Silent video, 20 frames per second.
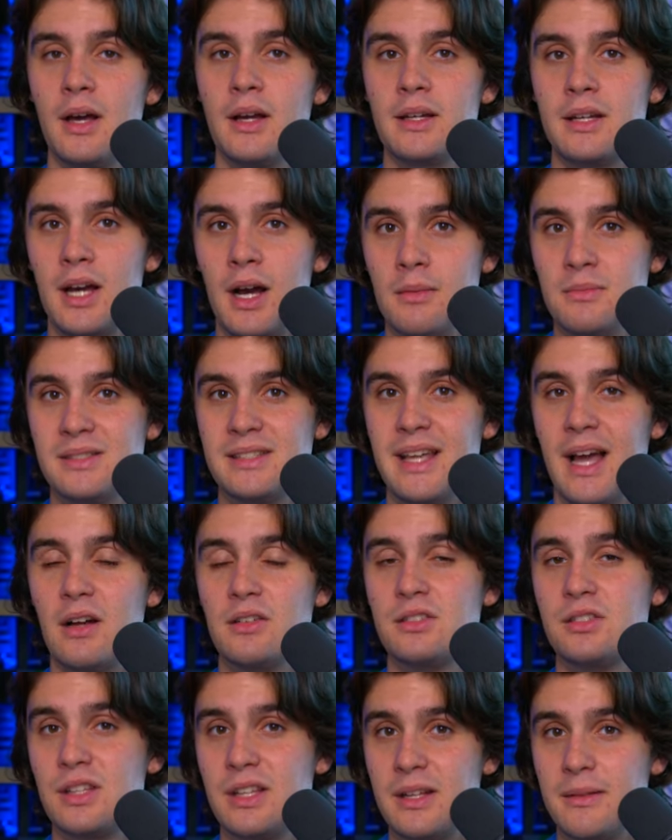comes down
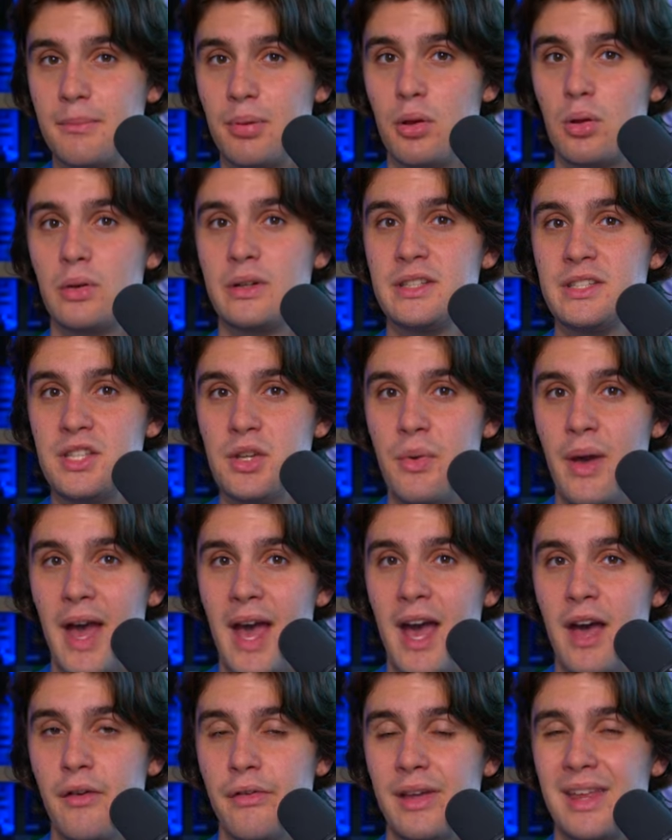to the employees you
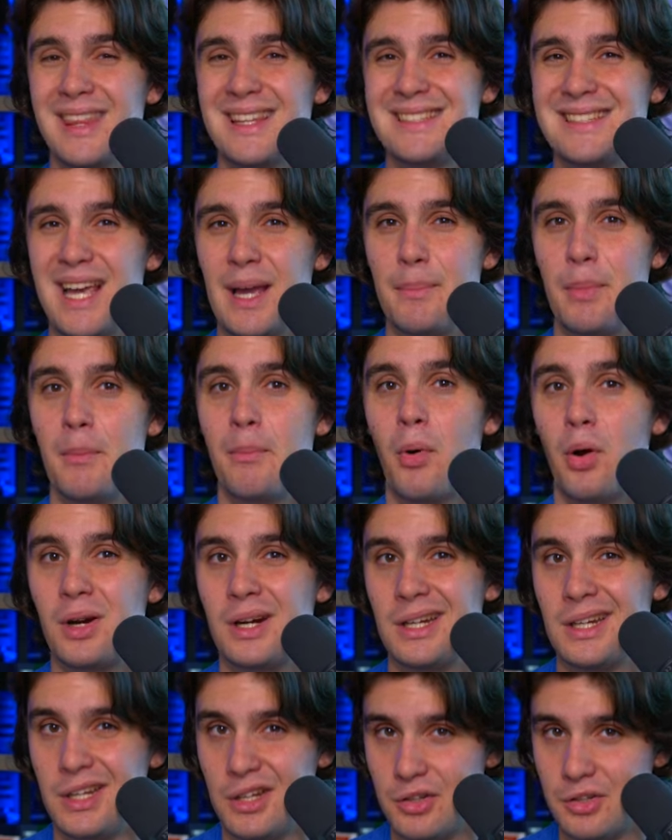have and the type of
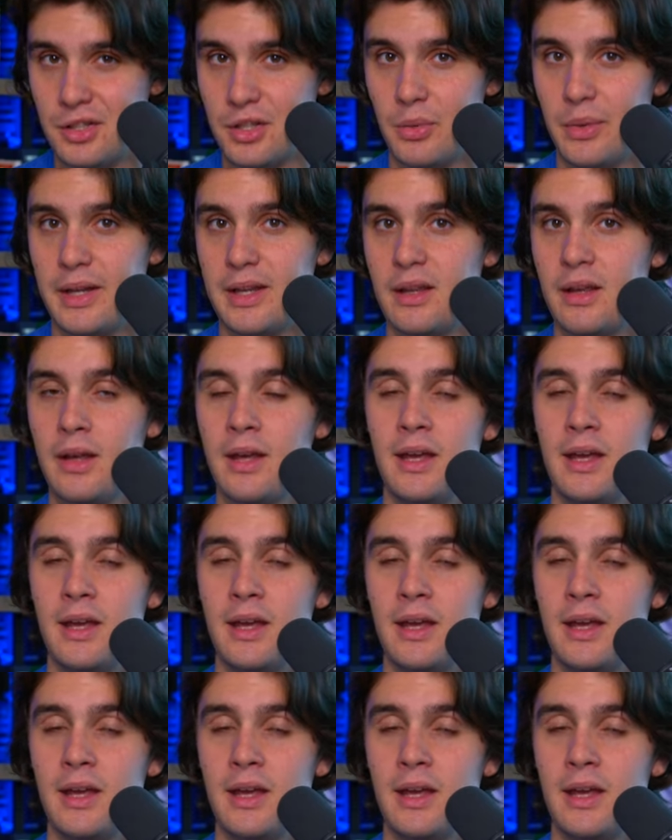marketing you're doing.